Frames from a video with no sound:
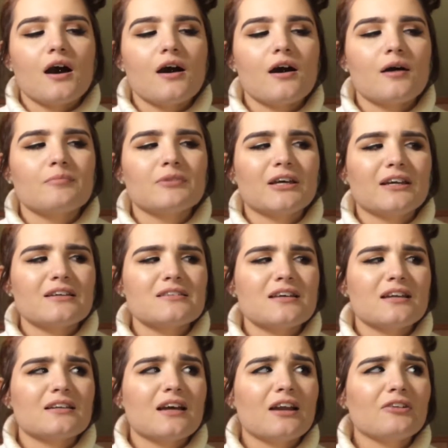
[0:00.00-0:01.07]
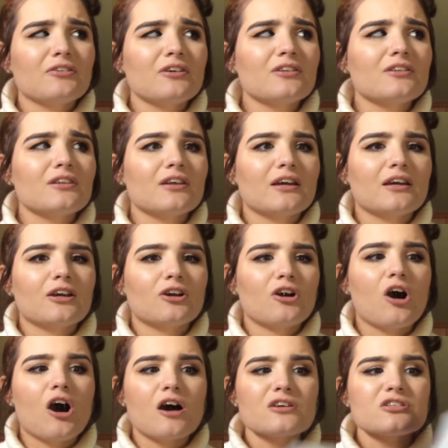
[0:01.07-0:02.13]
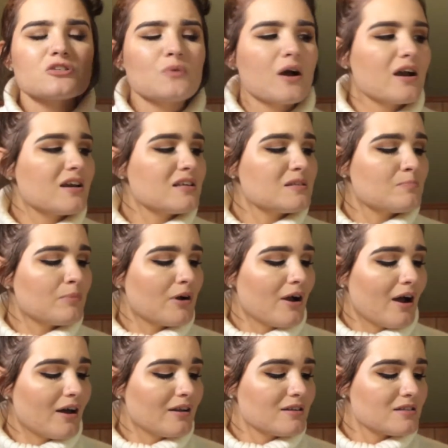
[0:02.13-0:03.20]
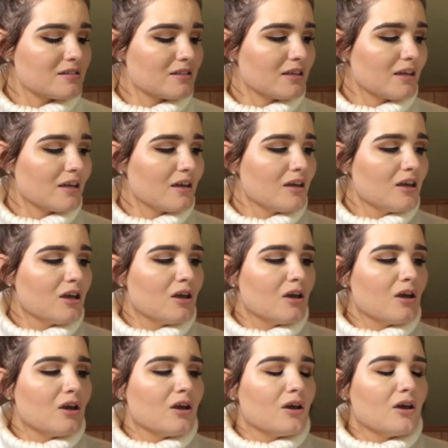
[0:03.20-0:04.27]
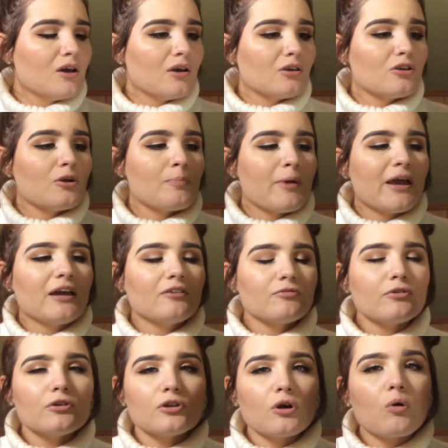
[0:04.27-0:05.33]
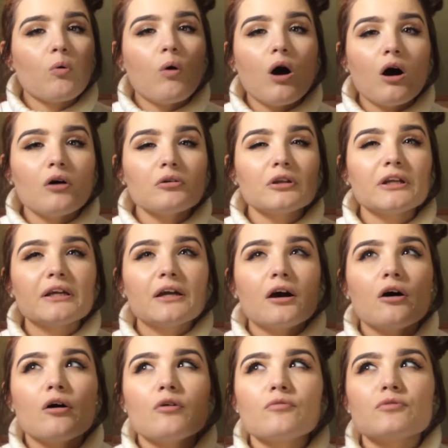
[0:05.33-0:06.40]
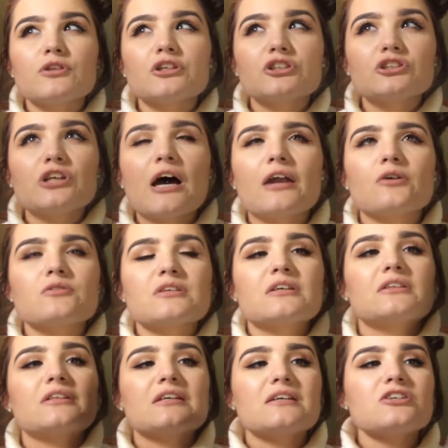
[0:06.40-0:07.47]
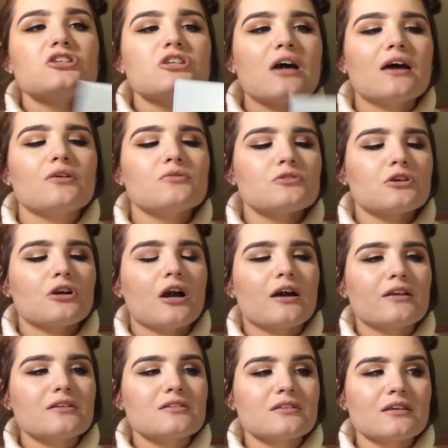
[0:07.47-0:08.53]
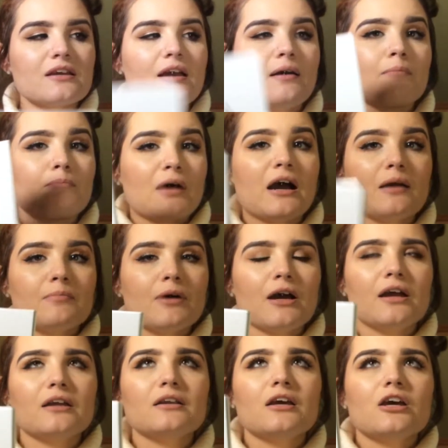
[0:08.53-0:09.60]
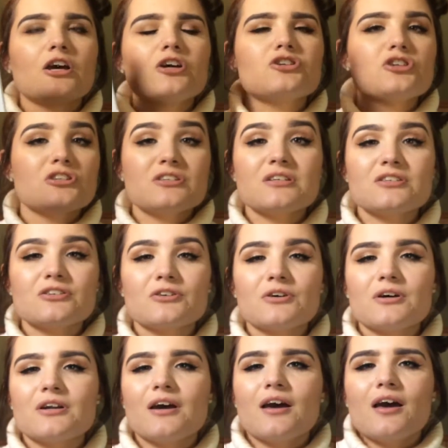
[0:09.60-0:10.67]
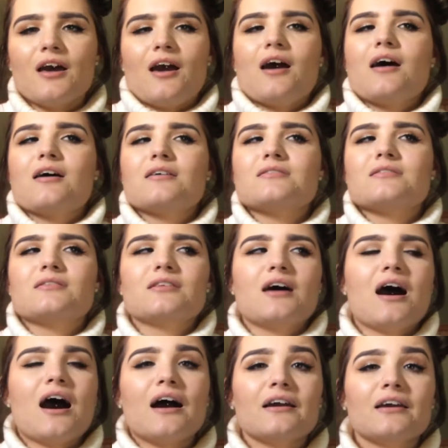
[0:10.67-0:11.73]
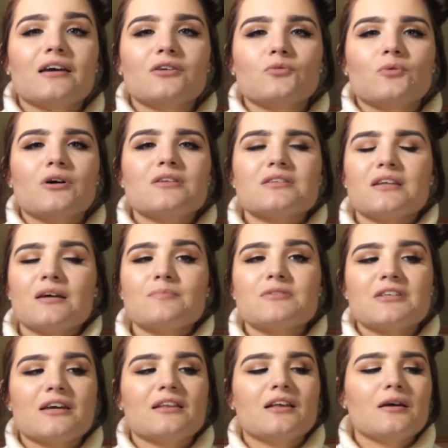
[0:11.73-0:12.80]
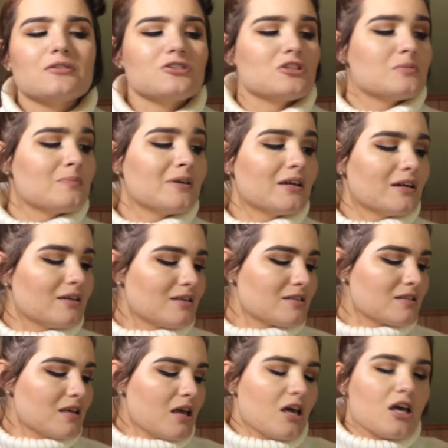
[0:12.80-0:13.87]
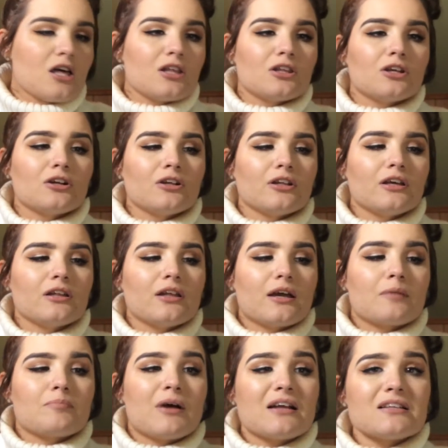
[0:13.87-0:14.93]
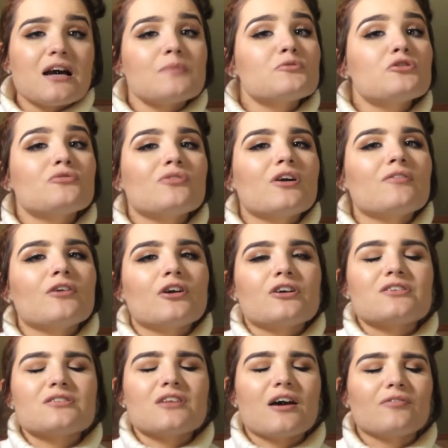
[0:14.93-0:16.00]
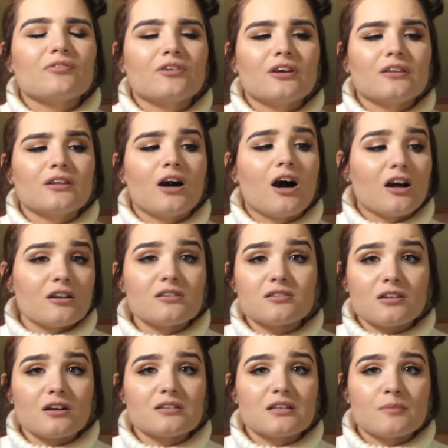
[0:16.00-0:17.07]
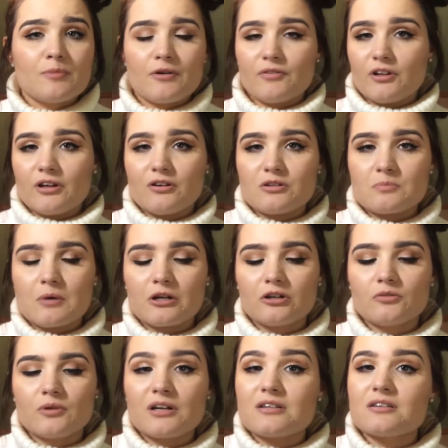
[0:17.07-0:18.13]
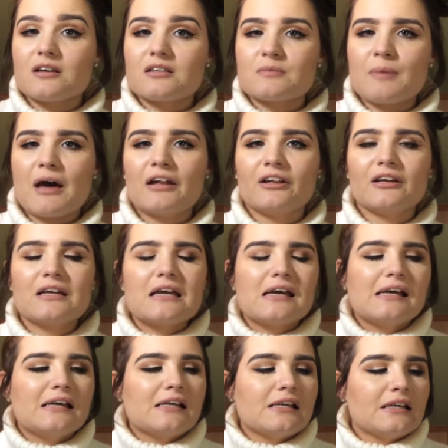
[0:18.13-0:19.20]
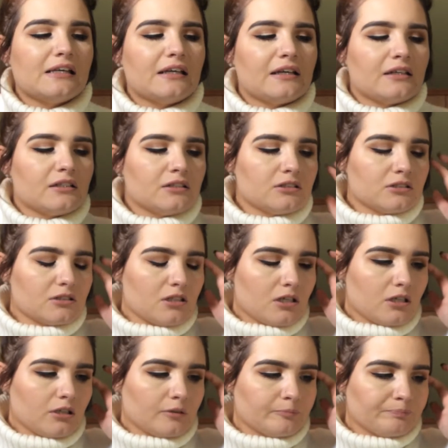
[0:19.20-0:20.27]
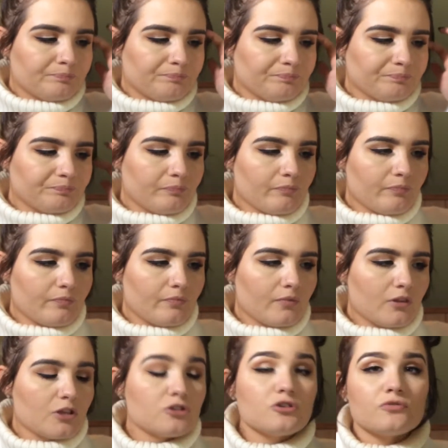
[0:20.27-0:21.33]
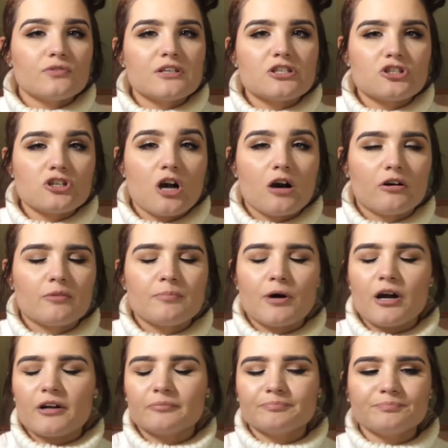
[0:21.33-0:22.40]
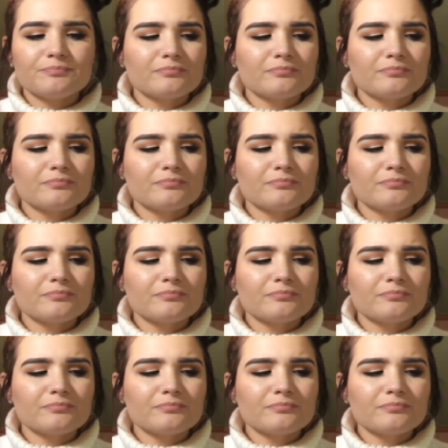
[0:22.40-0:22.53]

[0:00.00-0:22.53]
Like I said, not only like cost wise, but honestly, you're paying for the quality of the shadows, and these shadows are honestly, in my mind, just as good as the high-end ones. And I'm saying that just because literally, like, my top two favorite is definitely the Anastasia Beverly Hills Modern Renaissance palette and the Too Faced chocolate bar.